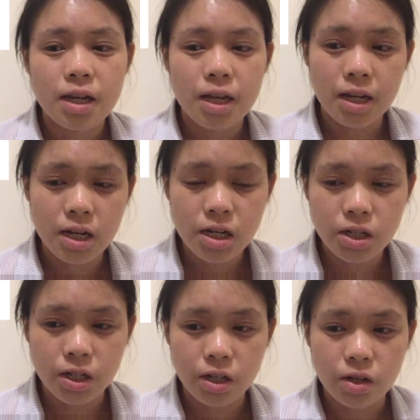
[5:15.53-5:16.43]
In
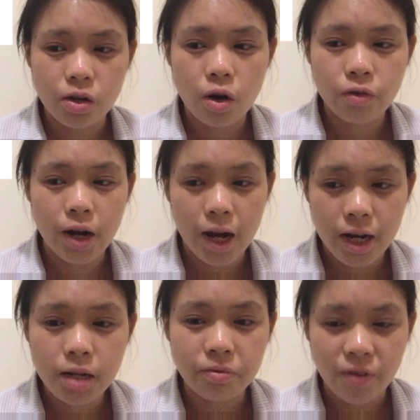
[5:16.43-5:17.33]
addition, over
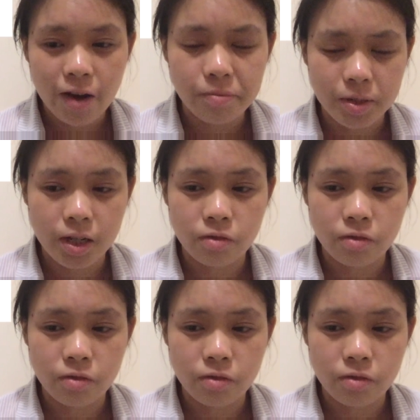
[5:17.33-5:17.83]
85%